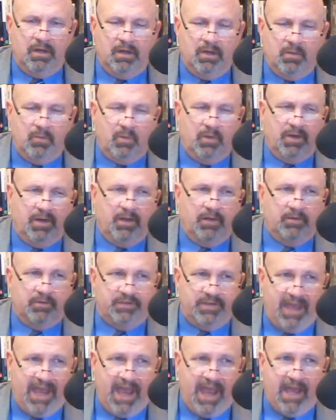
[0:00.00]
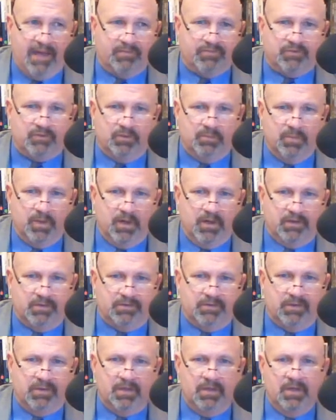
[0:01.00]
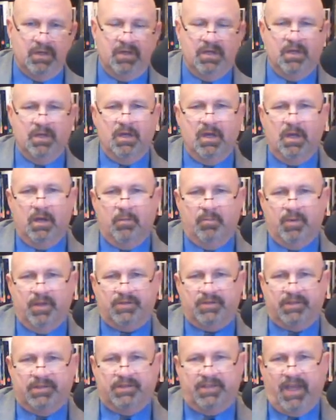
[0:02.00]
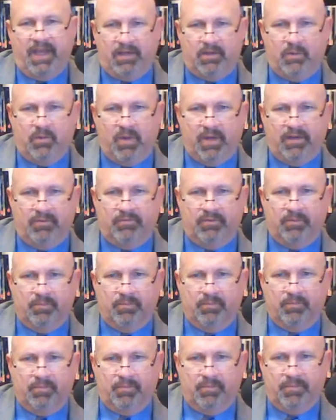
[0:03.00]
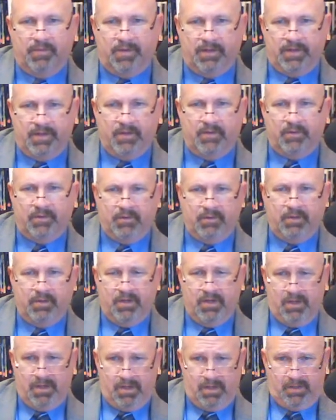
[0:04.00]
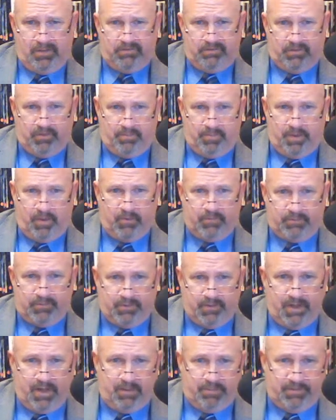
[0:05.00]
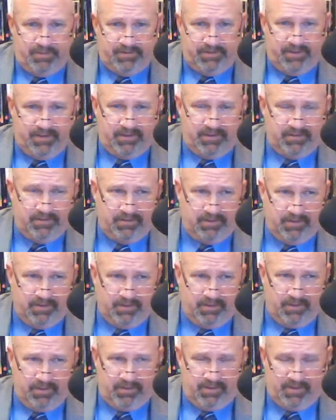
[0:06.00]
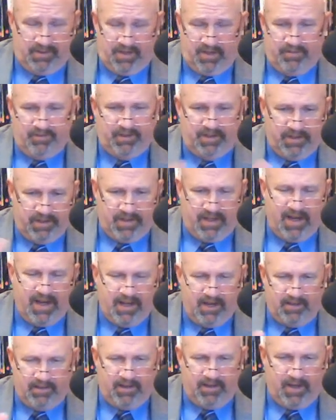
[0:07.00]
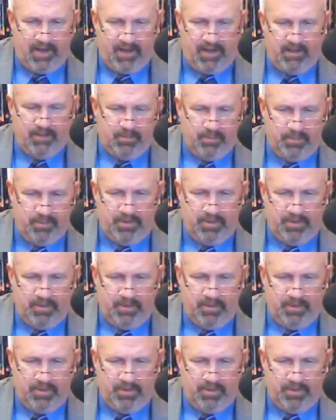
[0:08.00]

what others have so much, but to take away from the other, so both do not possess the coveted item.